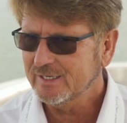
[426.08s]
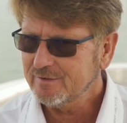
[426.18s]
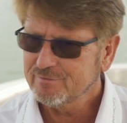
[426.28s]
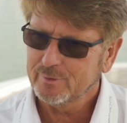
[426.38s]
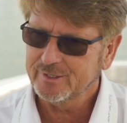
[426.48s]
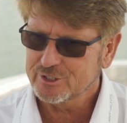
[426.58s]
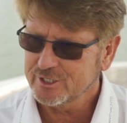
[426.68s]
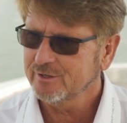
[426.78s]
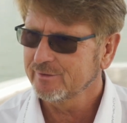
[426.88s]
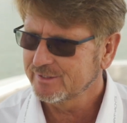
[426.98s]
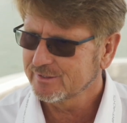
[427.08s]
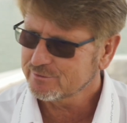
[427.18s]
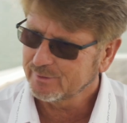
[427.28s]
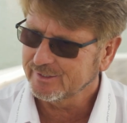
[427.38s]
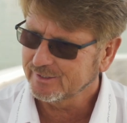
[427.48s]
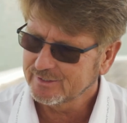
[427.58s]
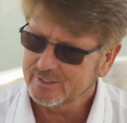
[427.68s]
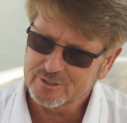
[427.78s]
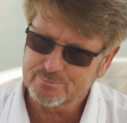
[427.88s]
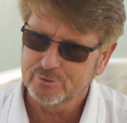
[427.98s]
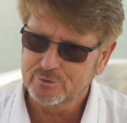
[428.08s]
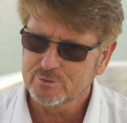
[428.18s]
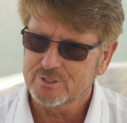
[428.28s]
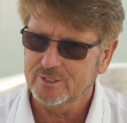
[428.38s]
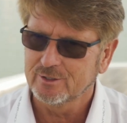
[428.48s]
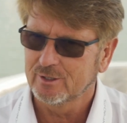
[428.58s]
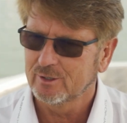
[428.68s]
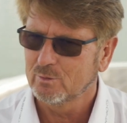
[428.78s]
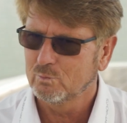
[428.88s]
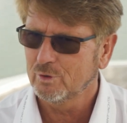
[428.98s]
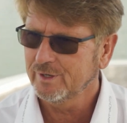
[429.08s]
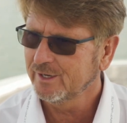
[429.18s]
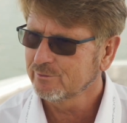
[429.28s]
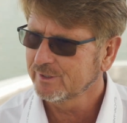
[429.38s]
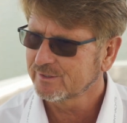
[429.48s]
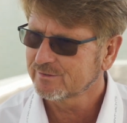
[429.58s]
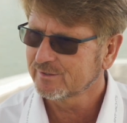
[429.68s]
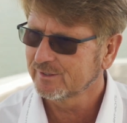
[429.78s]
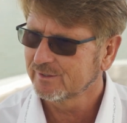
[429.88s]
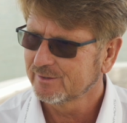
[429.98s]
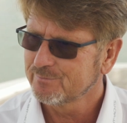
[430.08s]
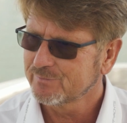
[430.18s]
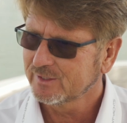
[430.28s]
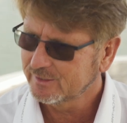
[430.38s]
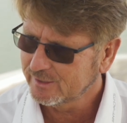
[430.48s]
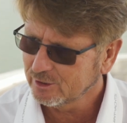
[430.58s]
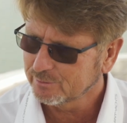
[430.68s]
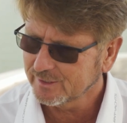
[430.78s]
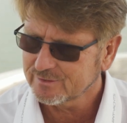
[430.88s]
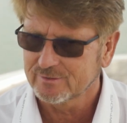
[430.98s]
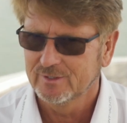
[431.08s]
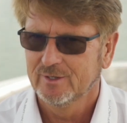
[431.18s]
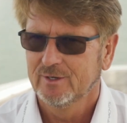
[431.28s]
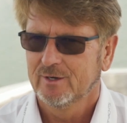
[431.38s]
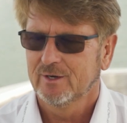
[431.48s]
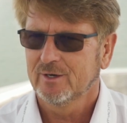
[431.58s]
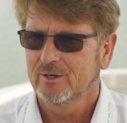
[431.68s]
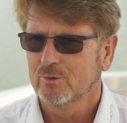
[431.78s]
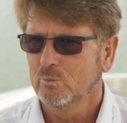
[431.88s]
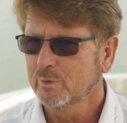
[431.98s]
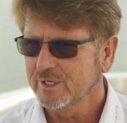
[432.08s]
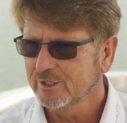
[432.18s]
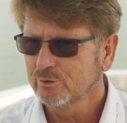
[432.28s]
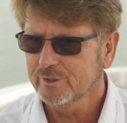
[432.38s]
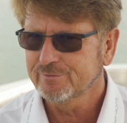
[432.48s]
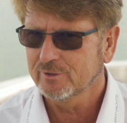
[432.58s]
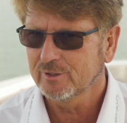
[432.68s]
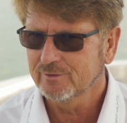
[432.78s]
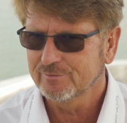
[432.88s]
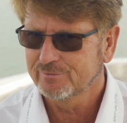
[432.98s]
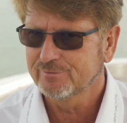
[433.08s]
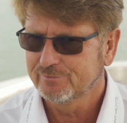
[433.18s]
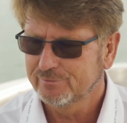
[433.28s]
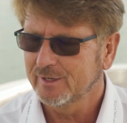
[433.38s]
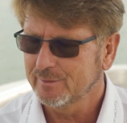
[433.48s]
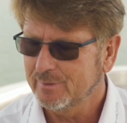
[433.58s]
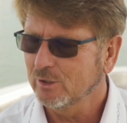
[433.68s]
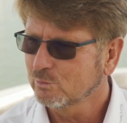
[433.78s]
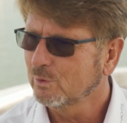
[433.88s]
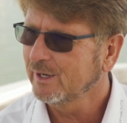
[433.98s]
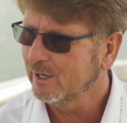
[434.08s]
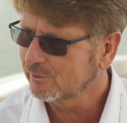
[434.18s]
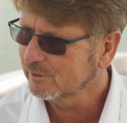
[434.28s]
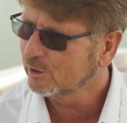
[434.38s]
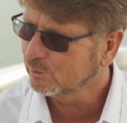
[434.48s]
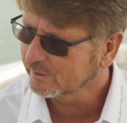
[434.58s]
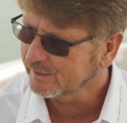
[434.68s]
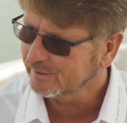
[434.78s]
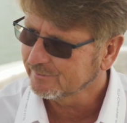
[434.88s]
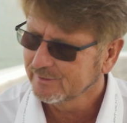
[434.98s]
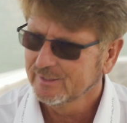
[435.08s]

even when the generator is running, that is producing 100 kilowatt, we can do it for about 1 hour only.